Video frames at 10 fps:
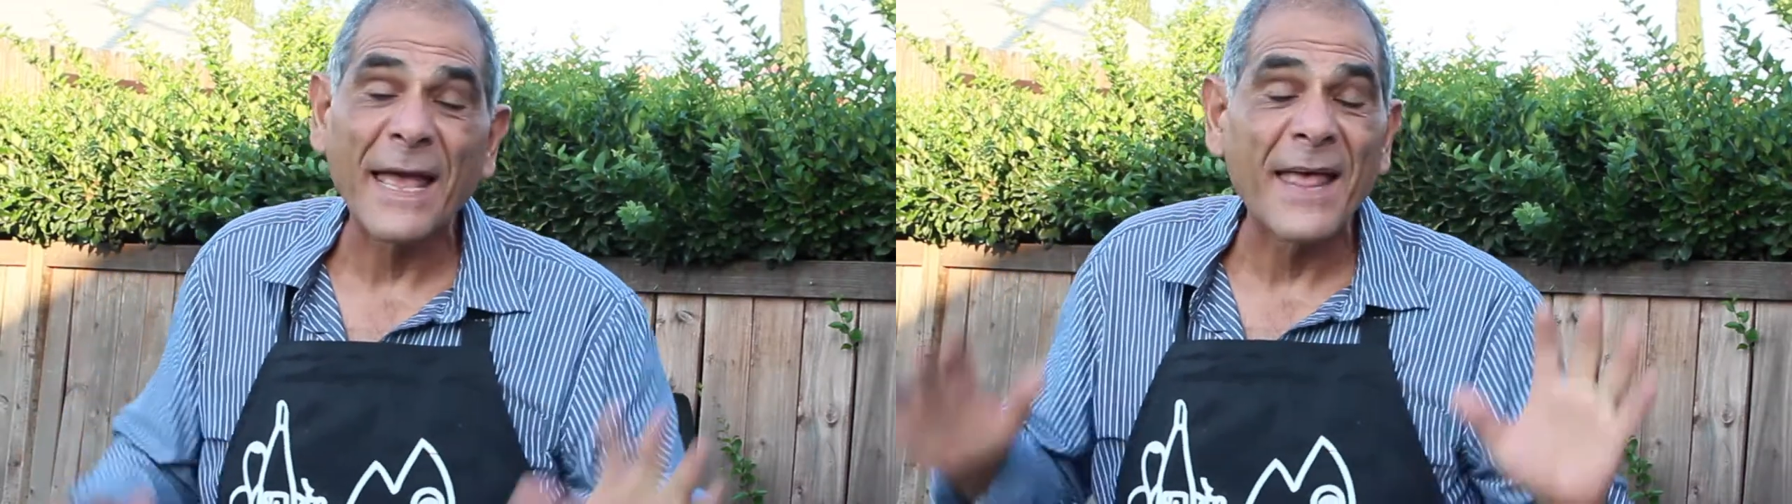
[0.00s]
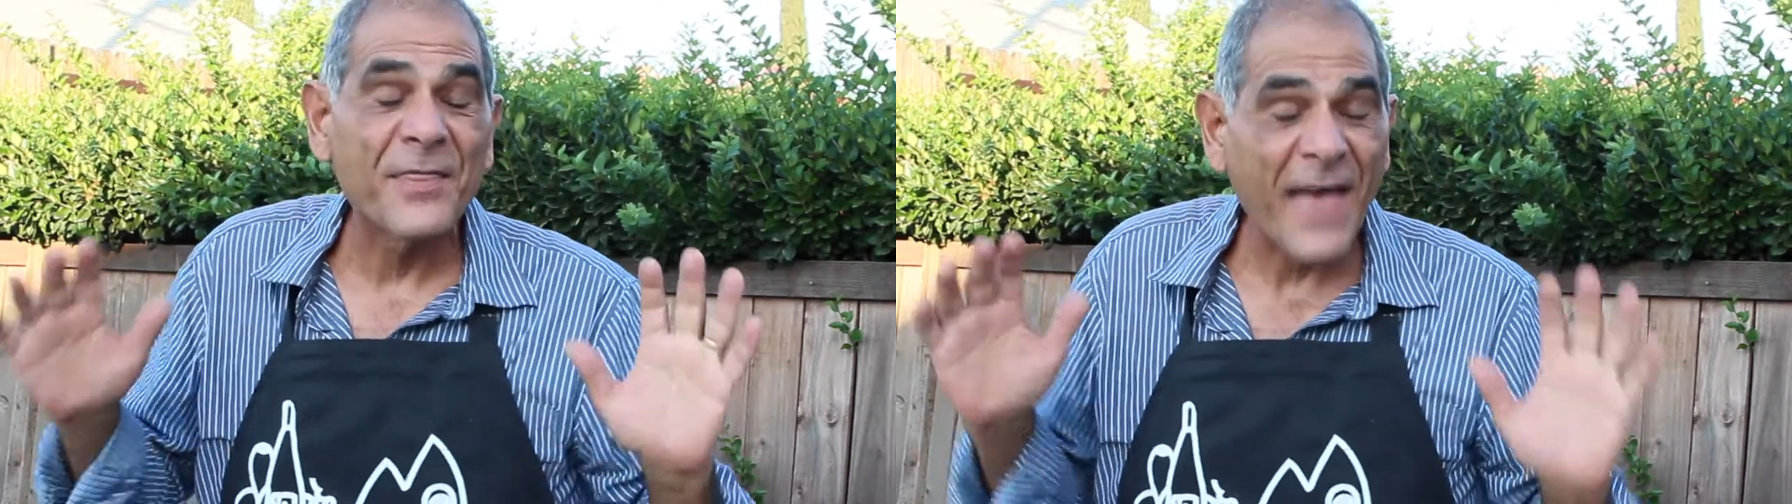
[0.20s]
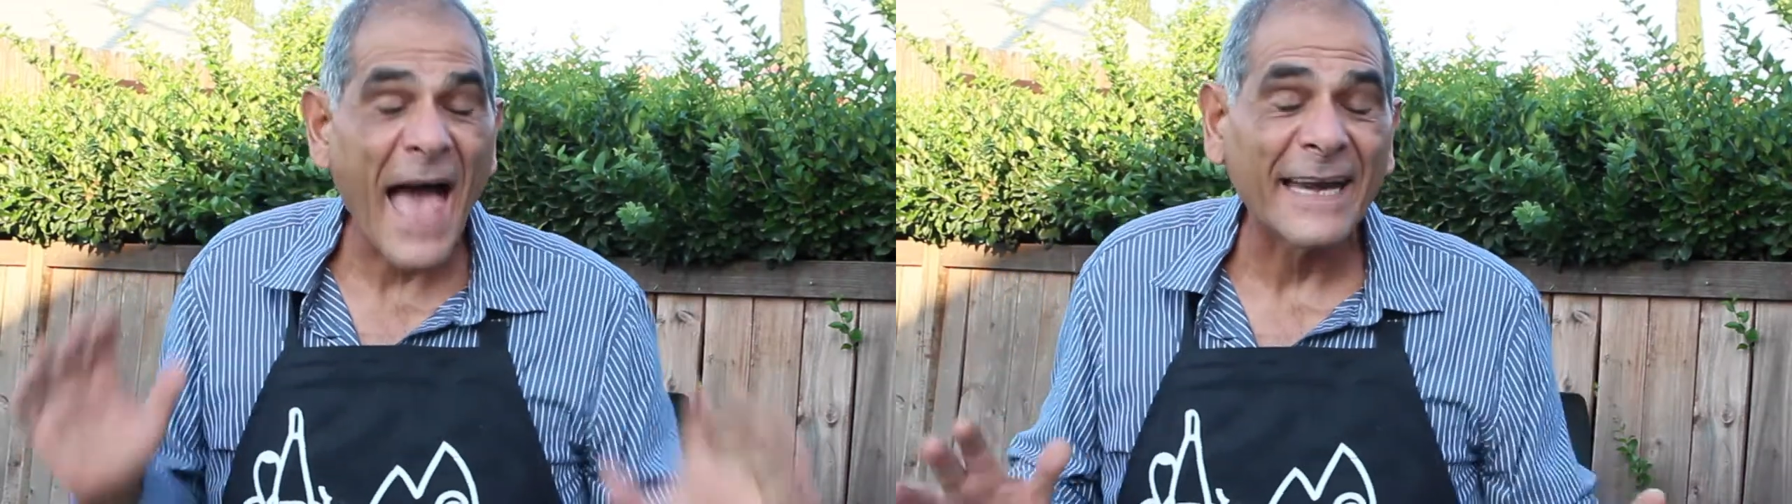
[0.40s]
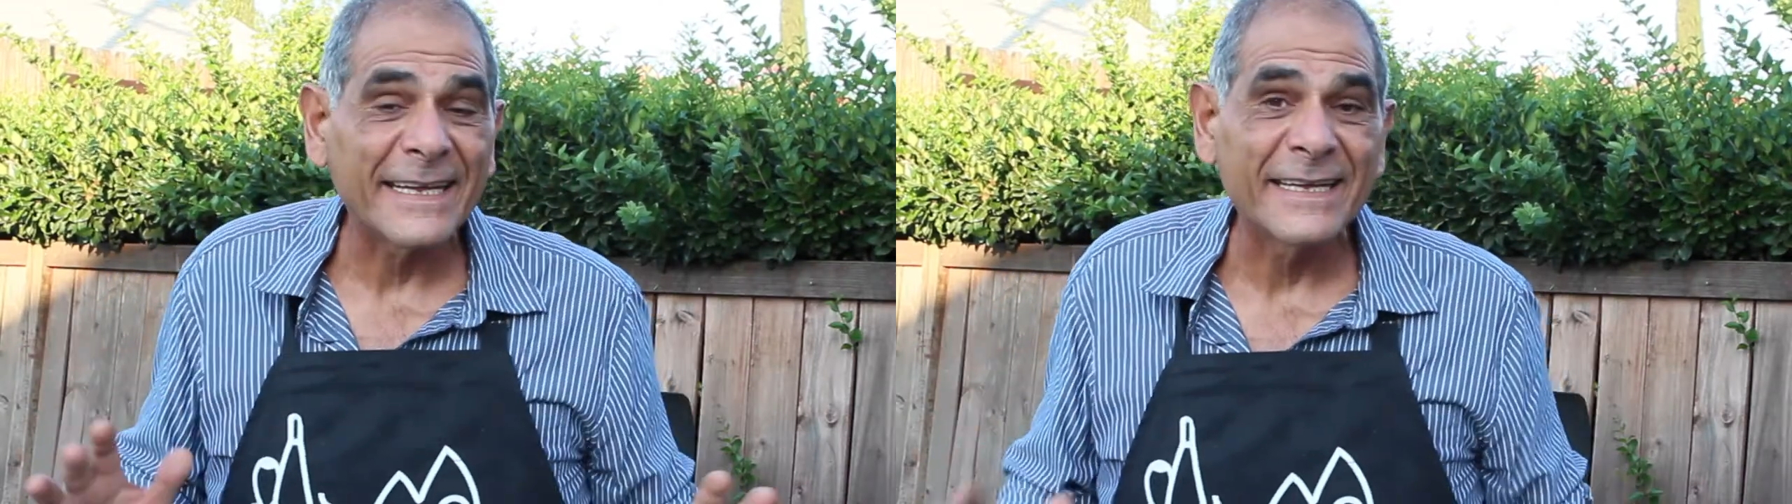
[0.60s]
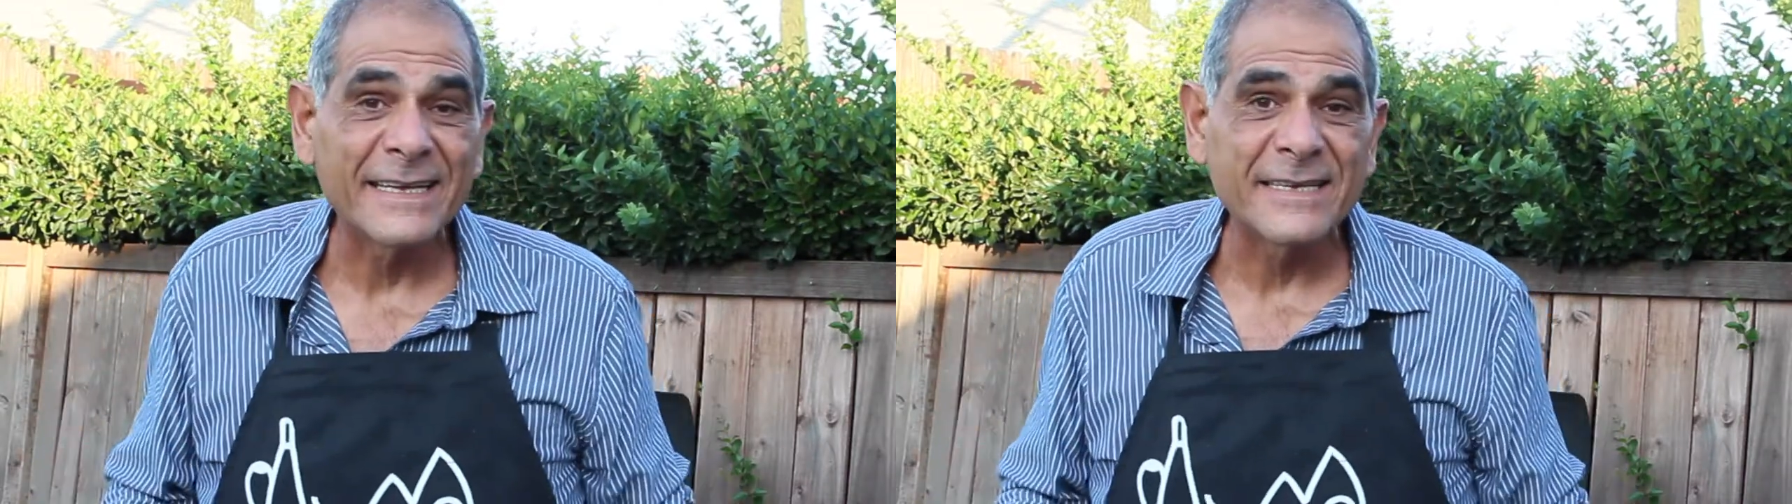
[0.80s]
and that
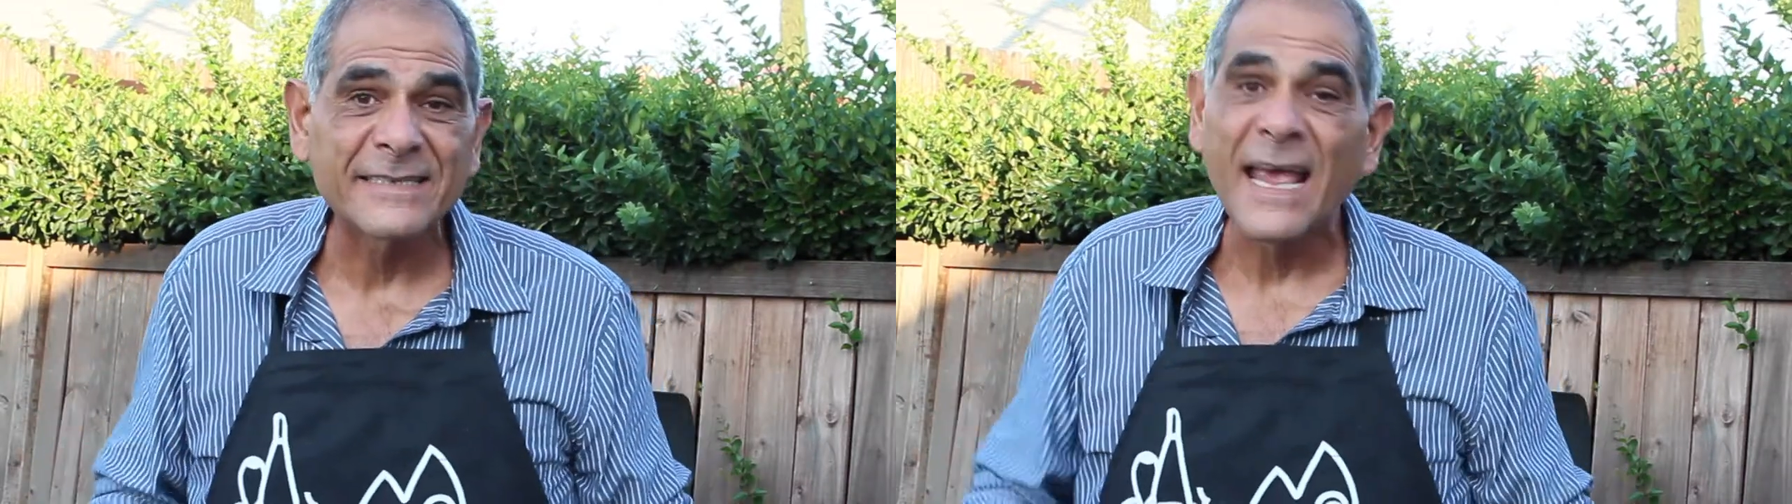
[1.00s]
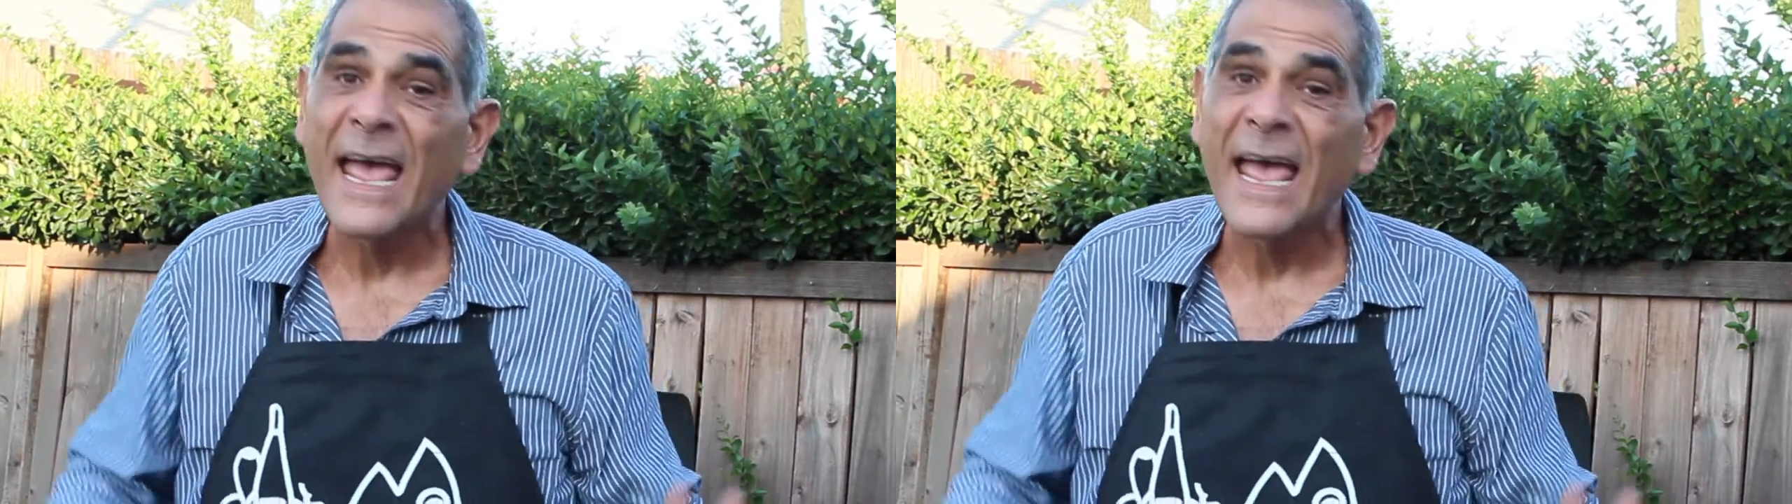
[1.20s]
is